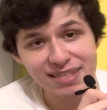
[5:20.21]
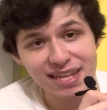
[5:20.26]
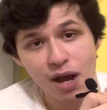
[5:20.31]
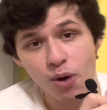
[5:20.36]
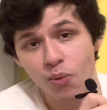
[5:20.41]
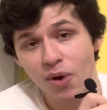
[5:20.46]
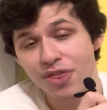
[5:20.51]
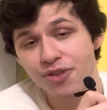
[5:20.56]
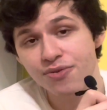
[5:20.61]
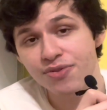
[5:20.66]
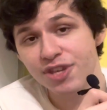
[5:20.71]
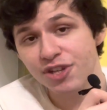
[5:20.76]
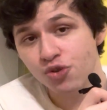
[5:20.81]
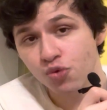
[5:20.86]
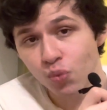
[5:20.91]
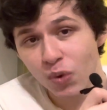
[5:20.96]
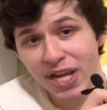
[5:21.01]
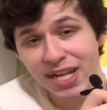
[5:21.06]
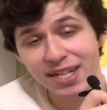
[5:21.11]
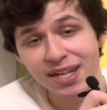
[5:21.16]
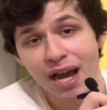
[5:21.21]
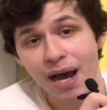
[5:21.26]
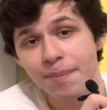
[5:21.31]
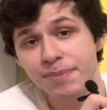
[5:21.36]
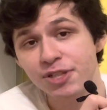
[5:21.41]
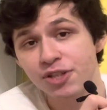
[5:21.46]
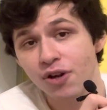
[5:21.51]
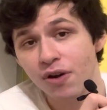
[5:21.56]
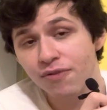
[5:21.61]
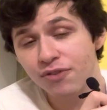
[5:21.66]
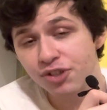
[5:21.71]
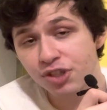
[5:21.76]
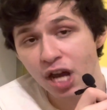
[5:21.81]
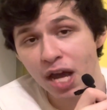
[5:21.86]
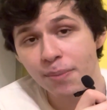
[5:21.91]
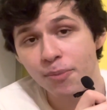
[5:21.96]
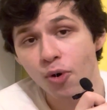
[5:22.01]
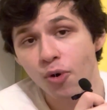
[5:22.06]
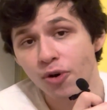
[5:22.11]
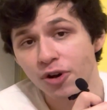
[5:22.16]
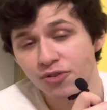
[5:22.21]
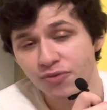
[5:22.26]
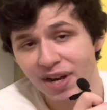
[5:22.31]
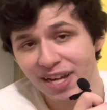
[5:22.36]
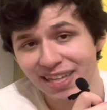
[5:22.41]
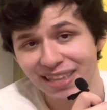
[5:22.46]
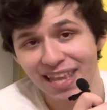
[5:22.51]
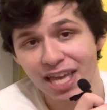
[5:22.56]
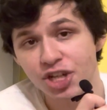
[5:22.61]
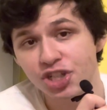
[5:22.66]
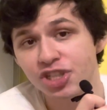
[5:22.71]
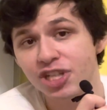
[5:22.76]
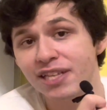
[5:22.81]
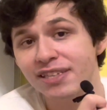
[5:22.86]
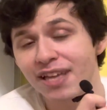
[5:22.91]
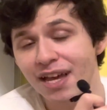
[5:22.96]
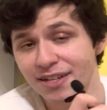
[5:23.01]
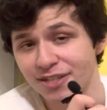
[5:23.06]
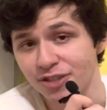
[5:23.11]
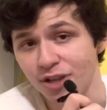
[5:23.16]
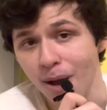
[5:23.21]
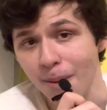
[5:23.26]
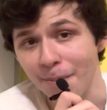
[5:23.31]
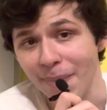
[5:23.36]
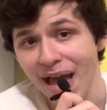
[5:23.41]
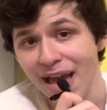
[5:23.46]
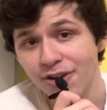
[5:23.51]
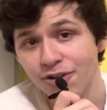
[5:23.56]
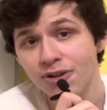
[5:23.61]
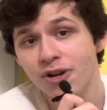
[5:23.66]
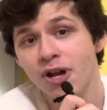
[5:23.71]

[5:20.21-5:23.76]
Now, whether this win comes in overtime or in regulation, it does not matter,